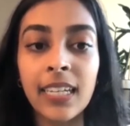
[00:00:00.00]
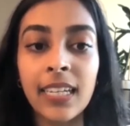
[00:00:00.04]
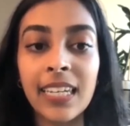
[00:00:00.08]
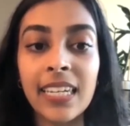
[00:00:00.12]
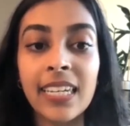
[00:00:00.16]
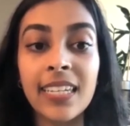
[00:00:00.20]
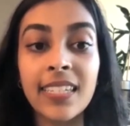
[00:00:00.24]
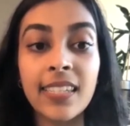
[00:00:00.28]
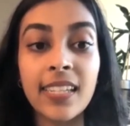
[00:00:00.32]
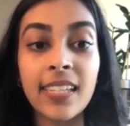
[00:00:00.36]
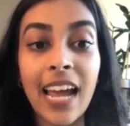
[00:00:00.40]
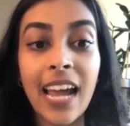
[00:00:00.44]

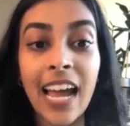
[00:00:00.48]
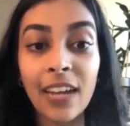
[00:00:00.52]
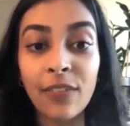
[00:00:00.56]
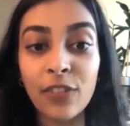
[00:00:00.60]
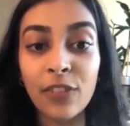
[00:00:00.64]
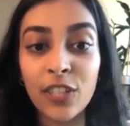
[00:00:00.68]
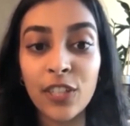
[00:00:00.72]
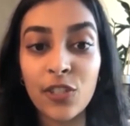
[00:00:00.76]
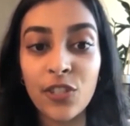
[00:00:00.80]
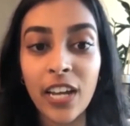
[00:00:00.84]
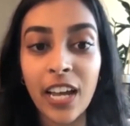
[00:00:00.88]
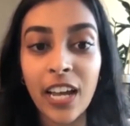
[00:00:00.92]
He's an
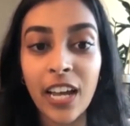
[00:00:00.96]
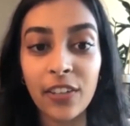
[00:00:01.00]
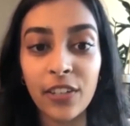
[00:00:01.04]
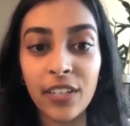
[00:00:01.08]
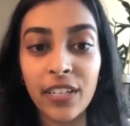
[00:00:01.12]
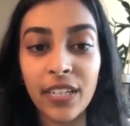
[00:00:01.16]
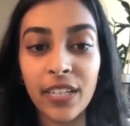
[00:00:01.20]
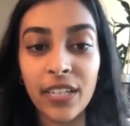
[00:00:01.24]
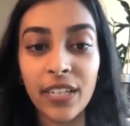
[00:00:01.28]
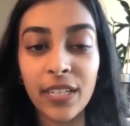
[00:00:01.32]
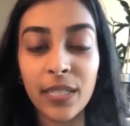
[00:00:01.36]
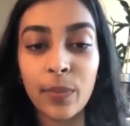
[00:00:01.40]
adverse
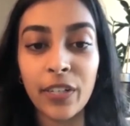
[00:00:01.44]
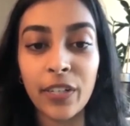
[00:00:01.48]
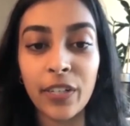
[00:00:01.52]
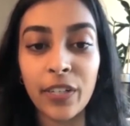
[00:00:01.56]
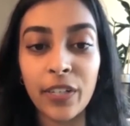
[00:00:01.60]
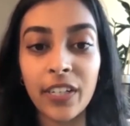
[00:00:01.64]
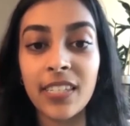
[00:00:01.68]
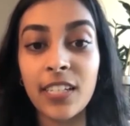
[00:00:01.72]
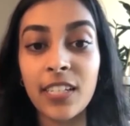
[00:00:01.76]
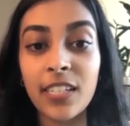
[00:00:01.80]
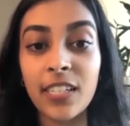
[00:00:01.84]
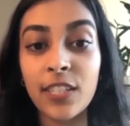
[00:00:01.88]
childhood
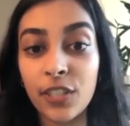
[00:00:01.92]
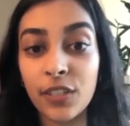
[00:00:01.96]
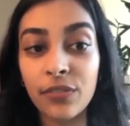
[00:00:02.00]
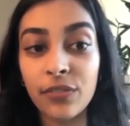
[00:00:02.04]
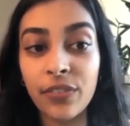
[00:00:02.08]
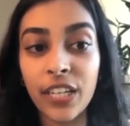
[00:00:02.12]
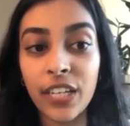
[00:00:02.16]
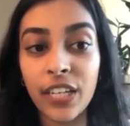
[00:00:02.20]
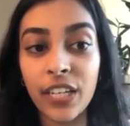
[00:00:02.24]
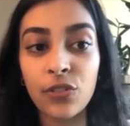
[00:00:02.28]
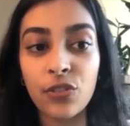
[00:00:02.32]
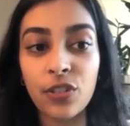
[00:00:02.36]
experience
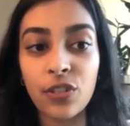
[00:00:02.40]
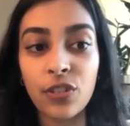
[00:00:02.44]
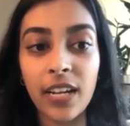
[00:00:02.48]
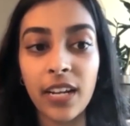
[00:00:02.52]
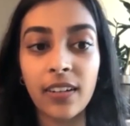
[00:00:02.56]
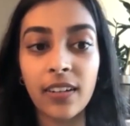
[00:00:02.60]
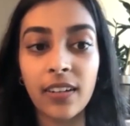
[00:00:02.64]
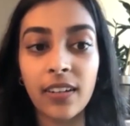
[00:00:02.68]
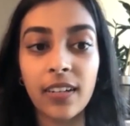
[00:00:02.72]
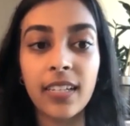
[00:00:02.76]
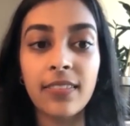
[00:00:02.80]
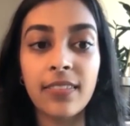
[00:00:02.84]
interface
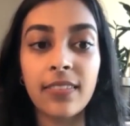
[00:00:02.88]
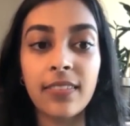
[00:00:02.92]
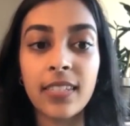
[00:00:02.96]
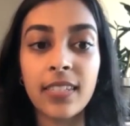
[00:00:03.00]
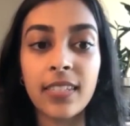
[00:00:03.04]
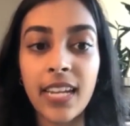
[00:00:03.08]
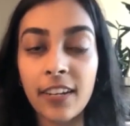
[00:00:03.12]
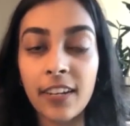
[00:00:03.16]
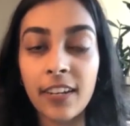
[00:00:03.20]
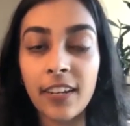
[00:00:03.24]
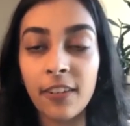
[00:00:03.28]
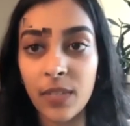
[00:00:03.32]
trainer in the
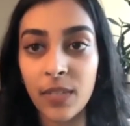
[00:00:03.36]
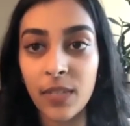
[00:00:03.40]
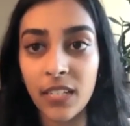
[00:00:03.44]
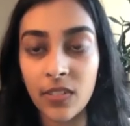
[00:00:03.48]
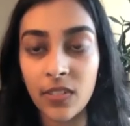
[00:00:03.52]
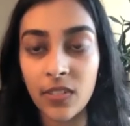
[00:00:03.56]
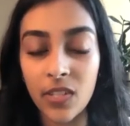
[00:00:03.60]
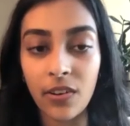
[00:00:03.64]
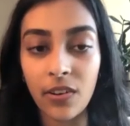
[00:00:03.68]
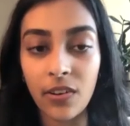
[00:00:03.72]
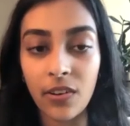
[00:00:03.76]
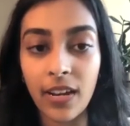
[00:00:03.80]
state of
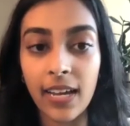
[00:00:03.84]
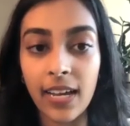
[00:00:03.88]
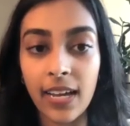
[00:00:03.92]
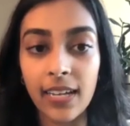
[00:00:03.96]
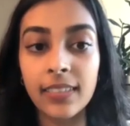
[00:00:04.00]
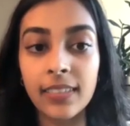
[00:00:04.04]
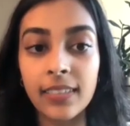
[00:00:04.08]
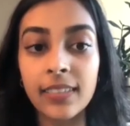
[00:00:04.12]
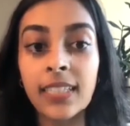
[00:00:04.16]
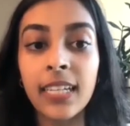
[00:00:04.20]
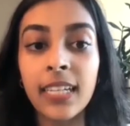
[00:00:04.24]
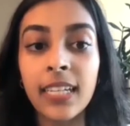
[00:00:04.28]

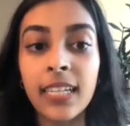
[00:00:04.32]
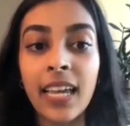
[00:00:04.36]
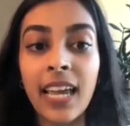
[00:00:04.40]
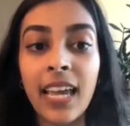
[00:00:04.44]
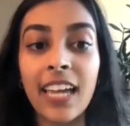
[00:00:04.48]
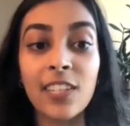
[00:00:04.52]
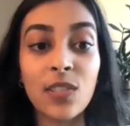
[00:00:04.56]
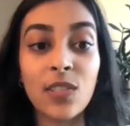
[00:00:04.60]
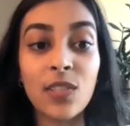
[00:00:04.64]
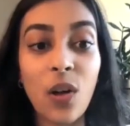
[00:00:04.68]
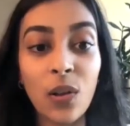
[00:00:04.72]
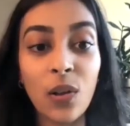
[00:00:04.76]
Minnesota and
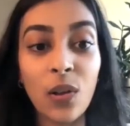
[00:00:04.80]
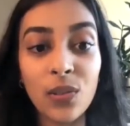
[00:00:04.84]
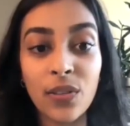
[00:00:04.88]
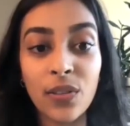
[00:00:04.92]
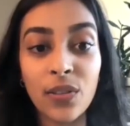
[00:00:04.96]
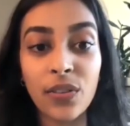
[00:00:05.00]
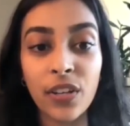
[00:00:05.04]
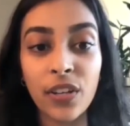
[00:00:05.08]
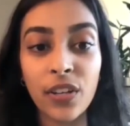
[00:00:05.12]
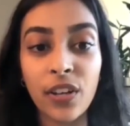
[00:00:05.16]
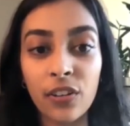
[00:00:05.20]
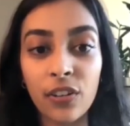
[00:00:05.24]
is also
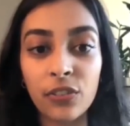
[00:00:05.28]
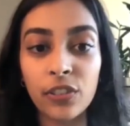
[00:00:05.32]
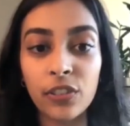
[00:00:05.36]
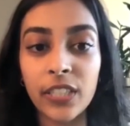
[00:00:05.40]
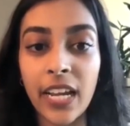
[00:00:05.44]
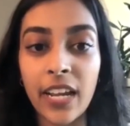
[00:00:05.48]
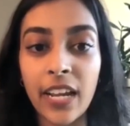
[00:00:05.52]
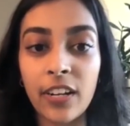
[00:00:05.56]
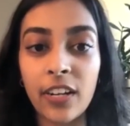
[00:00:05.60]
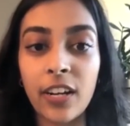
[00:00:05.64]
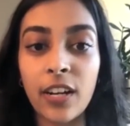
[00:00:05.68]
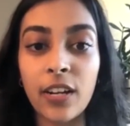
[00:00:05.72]
the co
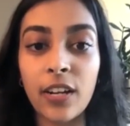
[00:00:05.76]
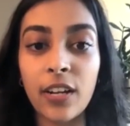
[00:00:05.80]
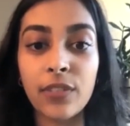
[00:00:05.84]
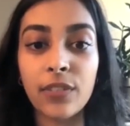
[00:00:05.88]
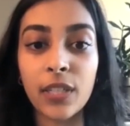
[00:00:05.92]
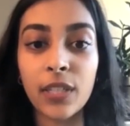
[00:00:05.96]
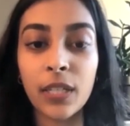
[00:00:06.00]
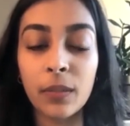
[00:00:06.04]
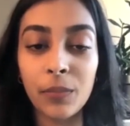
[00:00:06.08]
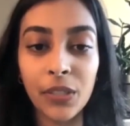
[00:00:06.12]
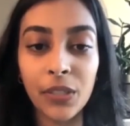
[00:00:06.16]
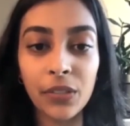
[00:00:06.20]
creator of the
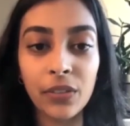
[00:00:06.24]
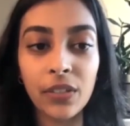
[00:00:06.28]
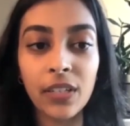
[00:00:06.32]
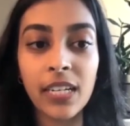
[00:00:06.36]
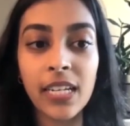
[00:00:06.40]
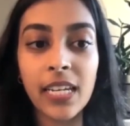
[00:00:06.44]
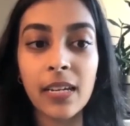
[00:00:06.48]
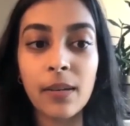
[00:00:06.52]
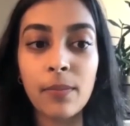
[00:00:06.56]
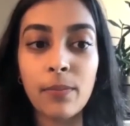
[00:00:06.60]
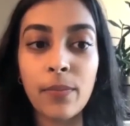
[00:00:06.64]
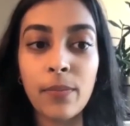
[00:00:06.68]

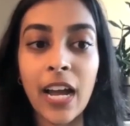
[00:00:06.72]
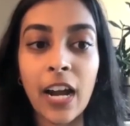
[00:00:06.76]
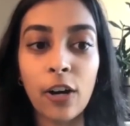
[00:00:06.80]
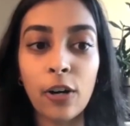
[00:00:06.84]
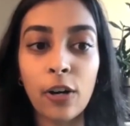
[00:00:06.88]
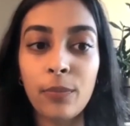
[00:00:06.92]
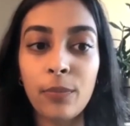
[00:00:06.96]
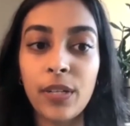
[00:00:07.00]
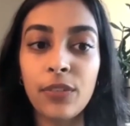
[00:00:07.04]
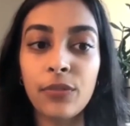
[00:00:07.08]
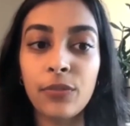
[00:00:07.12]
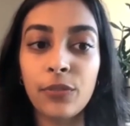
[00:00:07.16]
Community
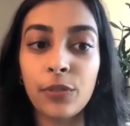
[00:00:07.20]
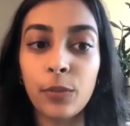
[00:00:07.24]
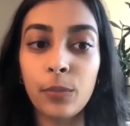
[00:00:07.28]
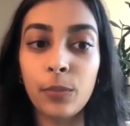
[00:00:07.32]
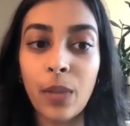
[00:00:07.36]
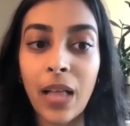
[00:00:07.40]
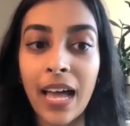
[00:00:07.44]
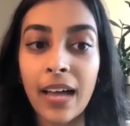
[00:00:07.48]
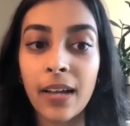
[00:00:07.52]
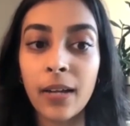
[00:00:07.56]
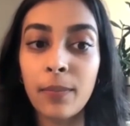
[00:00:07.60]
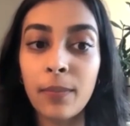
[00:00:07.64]
Empowerment Through
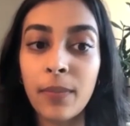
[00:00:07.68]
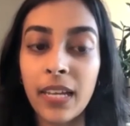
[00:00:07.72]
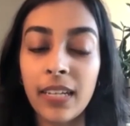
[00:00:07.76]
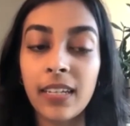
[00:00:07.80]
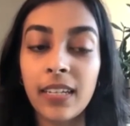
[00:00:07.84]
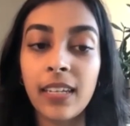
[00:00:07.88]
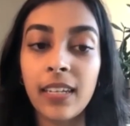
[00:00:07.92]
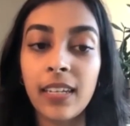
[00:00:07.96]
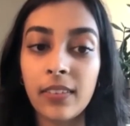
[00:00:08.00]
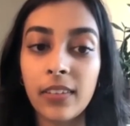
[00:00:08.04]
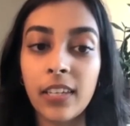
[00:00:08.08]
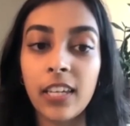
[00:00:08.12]
Black Men
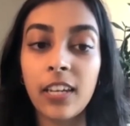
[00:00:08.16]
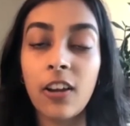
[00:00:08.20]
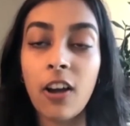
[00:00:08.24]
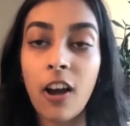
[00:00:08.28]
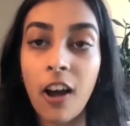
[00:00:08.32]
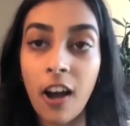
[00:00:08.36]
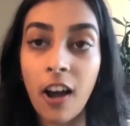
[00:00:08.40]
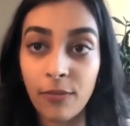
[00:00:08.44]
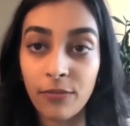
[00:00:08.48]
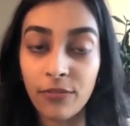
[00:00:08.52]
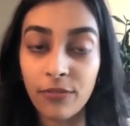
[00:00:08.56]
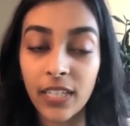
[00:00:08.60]
Healing
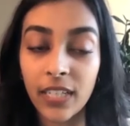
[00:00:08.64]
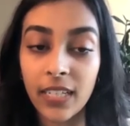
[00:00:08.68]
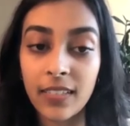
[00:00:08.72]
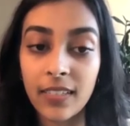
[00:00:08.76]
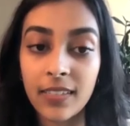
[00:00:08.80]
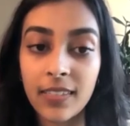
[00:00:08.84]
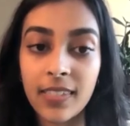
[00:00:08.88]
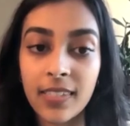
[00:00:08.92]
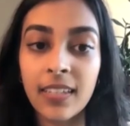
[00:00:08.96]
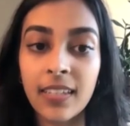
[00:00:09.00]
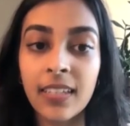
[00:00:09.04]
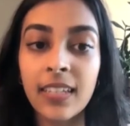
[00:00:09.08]

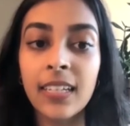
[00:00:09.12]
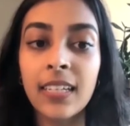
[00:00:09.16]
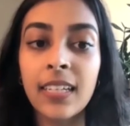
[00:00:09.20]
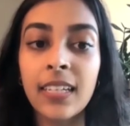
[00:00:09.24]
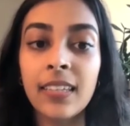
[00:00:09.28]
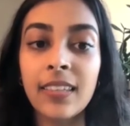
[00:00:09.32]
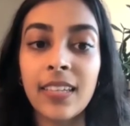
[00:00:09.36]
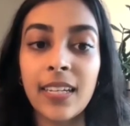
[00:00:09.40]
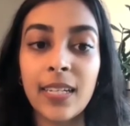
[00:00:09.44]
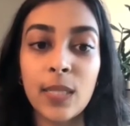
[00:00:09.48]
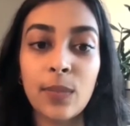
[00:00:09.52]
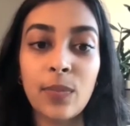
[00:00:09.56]
Conference
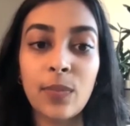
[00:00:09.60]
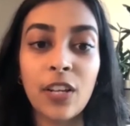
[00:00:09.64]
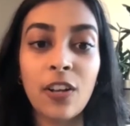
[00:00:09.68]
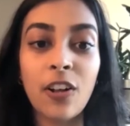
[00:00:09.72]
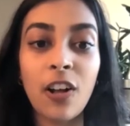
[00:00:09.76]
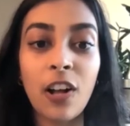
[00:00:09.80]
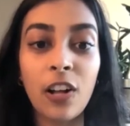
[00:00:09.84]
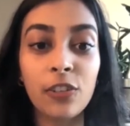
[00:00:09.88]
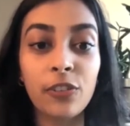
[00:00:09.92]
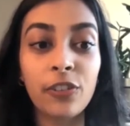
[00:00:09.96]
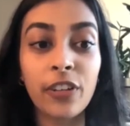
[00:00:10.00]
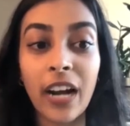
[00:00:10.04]
that has been
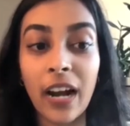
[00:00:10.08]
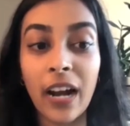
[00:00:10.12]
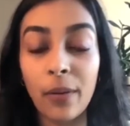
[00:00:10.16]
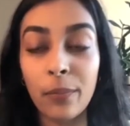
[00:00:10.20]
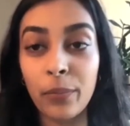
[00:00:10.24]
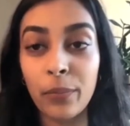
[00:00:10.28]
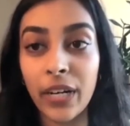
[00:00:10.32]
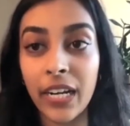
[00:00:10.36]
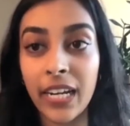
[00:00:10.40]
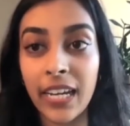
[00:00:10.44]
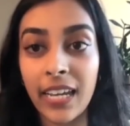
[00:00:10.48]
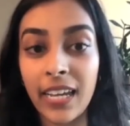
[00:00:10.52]
called
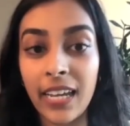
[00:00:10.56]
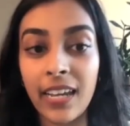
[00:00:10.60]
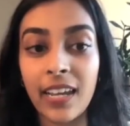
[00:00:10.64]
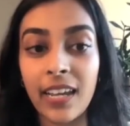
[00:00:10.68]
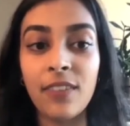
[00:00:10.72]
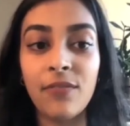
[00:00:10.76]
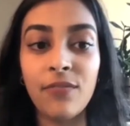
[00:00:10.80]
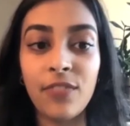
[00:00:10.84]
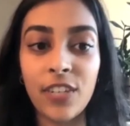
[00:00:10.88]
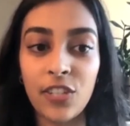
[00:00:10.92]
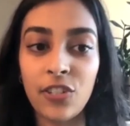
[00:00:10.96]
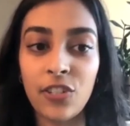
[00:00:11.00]
groundbreaking
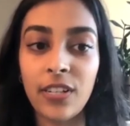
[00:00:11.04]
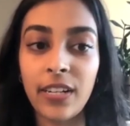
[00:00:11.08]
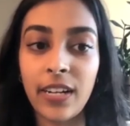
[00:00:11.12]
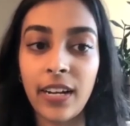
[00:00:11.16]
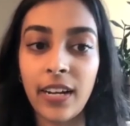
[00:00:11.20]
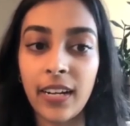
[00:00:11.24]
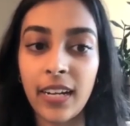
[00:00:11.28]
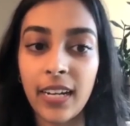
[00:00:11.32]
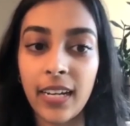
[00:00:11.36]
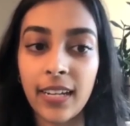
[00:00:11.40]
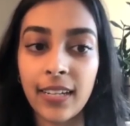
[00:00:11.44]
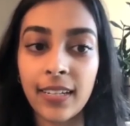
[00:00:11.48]
and
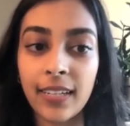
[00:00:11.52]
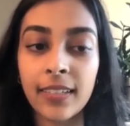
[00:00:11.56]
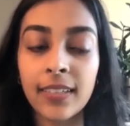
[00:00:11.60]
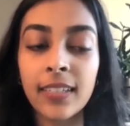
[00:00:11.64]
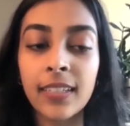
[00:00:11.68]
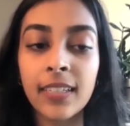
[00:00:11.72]
visionary.